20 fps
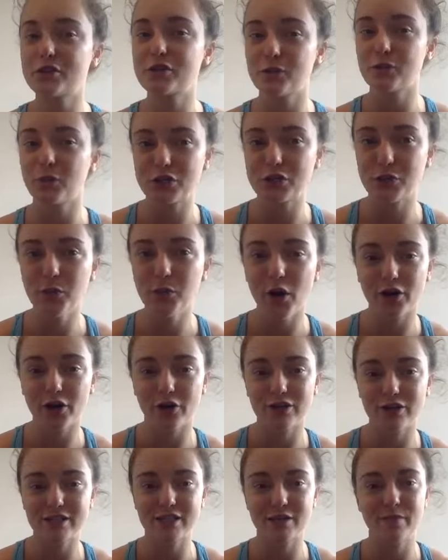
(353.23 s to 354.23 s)
want to work
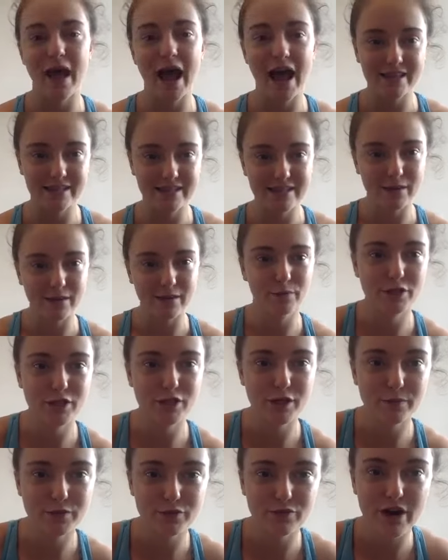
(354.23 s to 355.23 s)
on some handstand
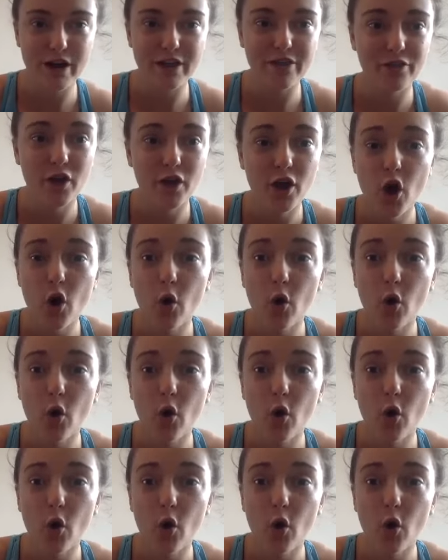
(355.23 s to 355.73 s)
push-up strength,